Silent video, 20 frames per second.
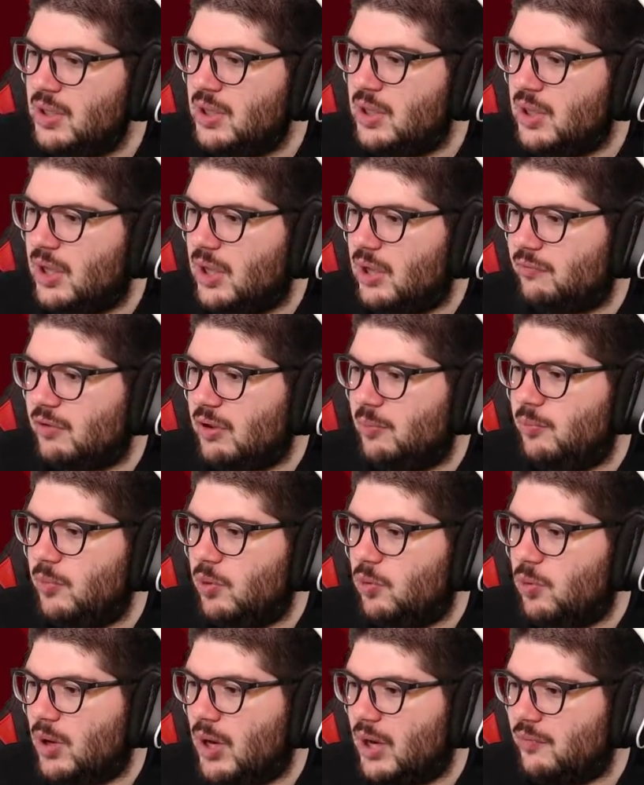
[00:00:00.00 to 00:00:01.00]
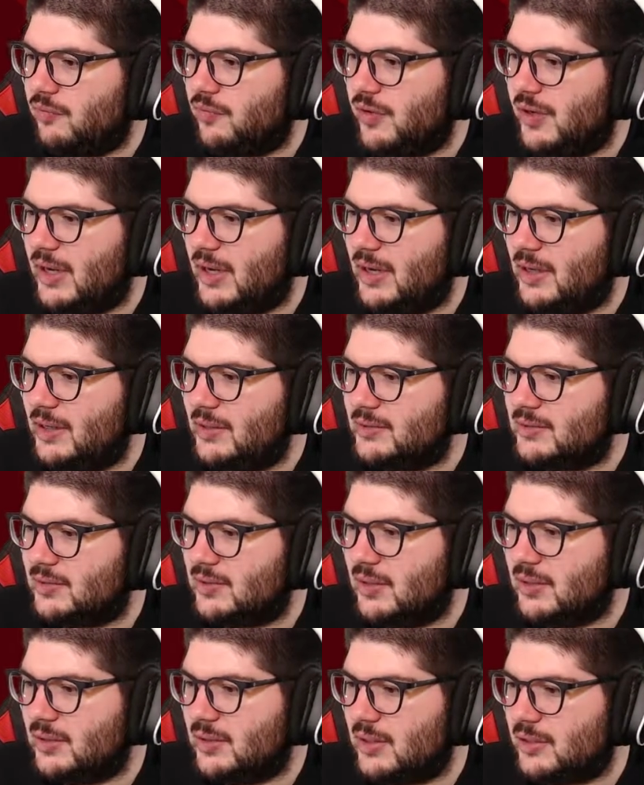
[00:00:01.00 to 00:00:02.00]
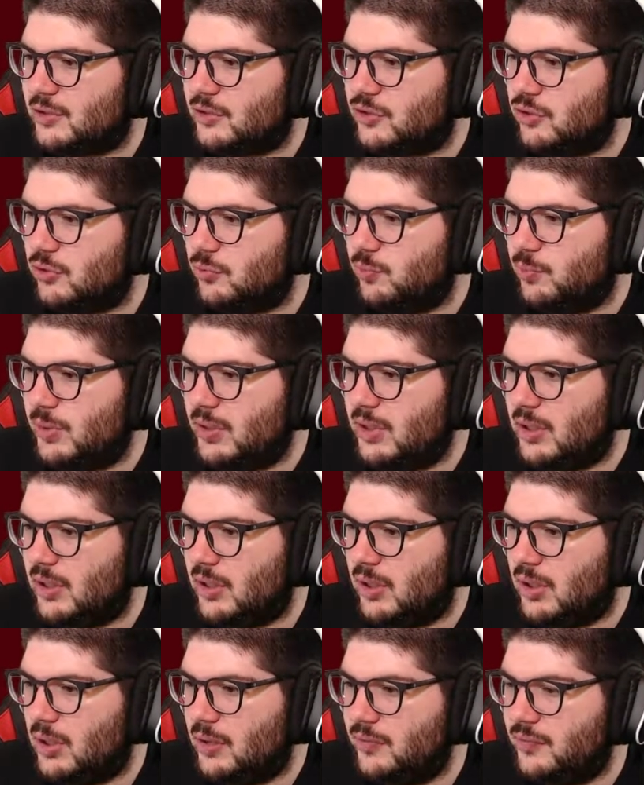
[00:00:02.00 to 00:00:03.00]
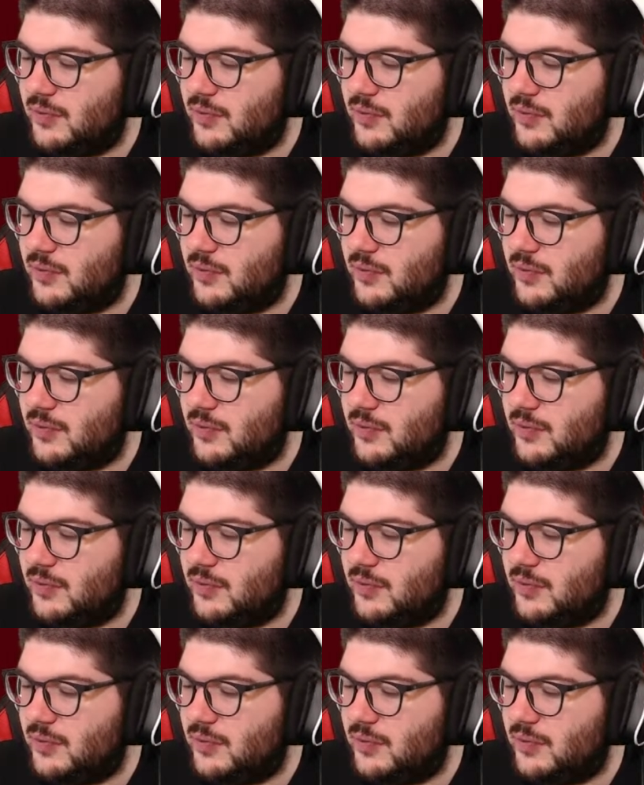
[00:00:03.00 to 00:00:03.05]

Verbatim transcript: I've got Maguire, Fernandes. Think that should be enough.